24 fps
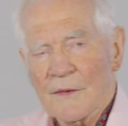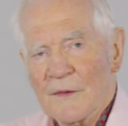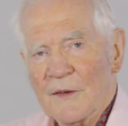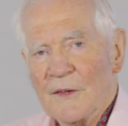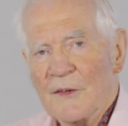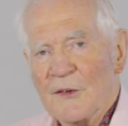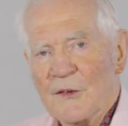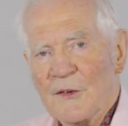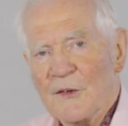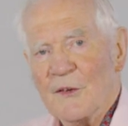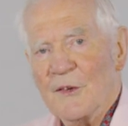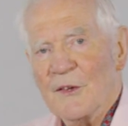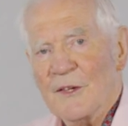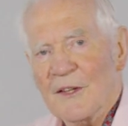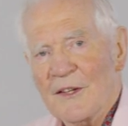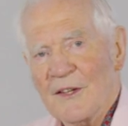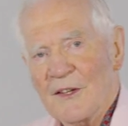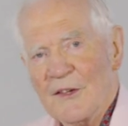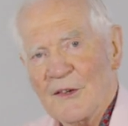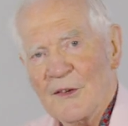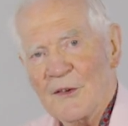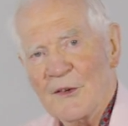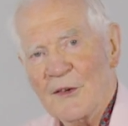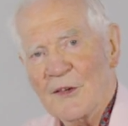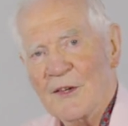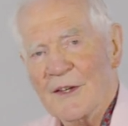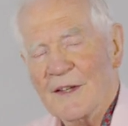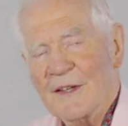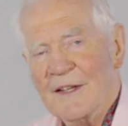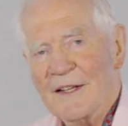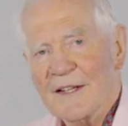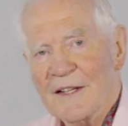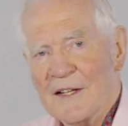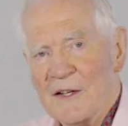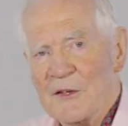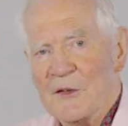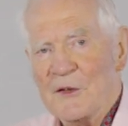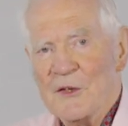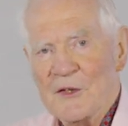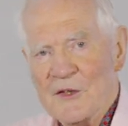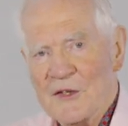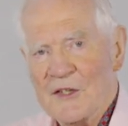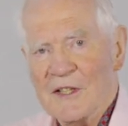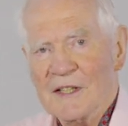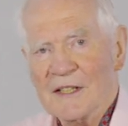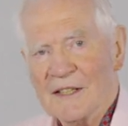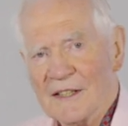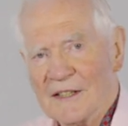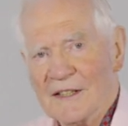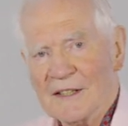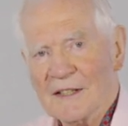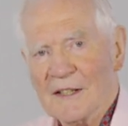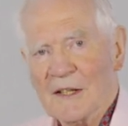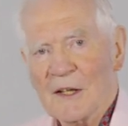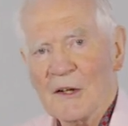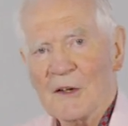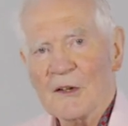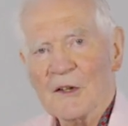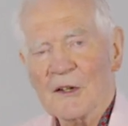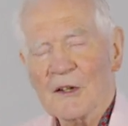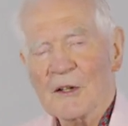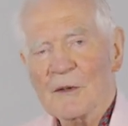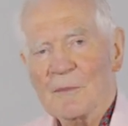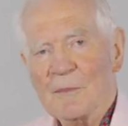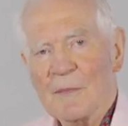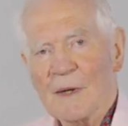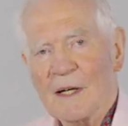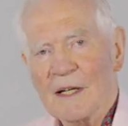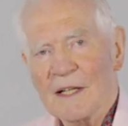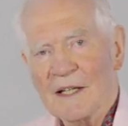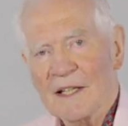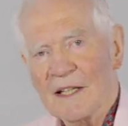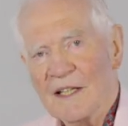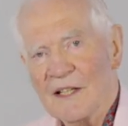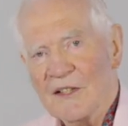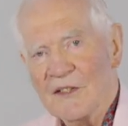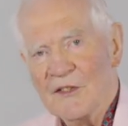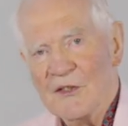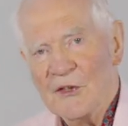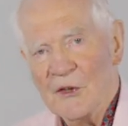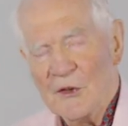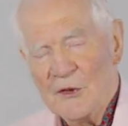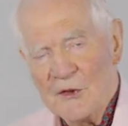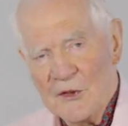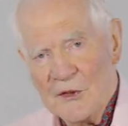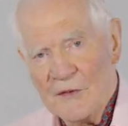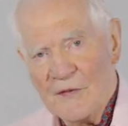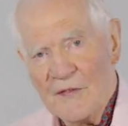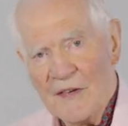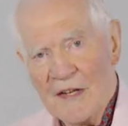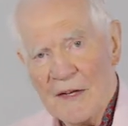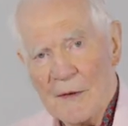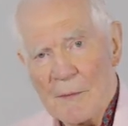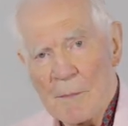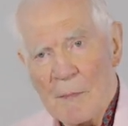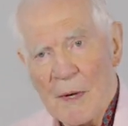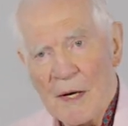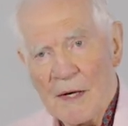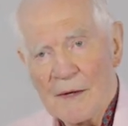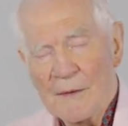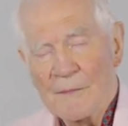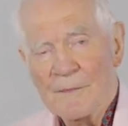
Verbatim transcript: This is an interesting little clock by Joseph Knibb.